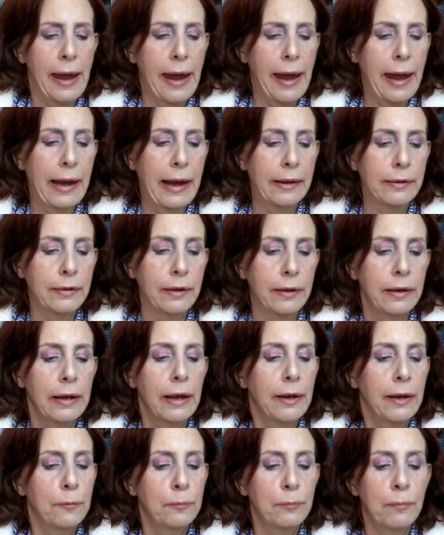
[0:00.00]
and
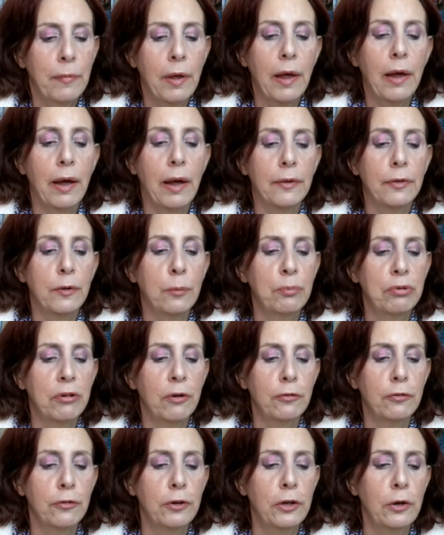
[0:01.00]
uh, the
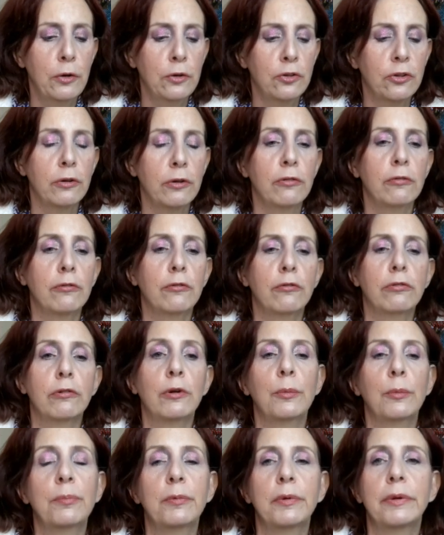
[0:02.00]
Profusion
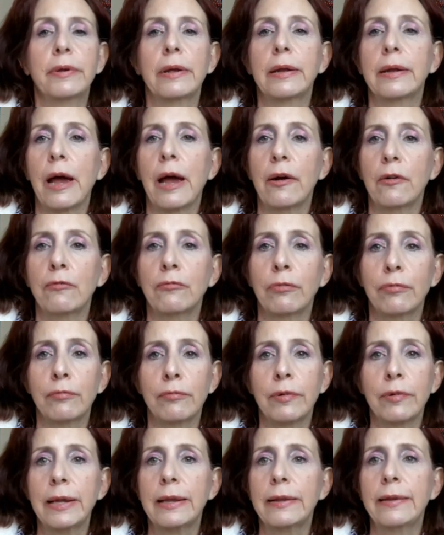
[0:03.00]
group did a
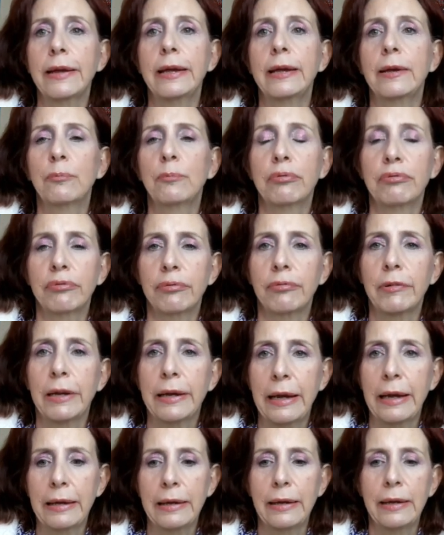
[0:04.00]
really
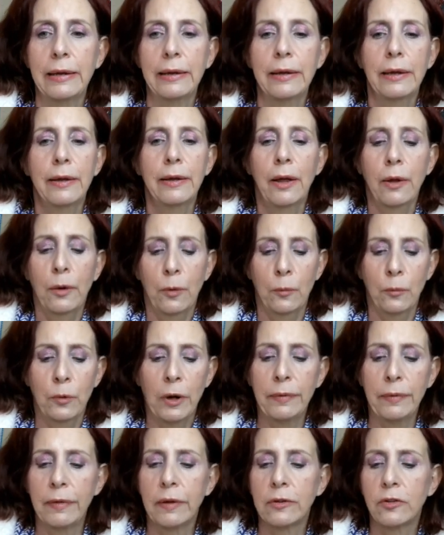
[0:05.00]
pretty
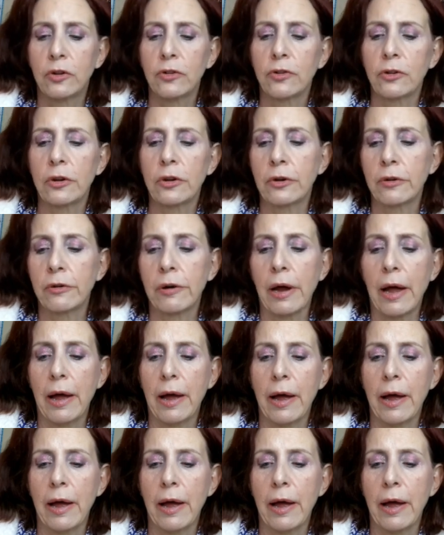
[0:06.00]
one this year.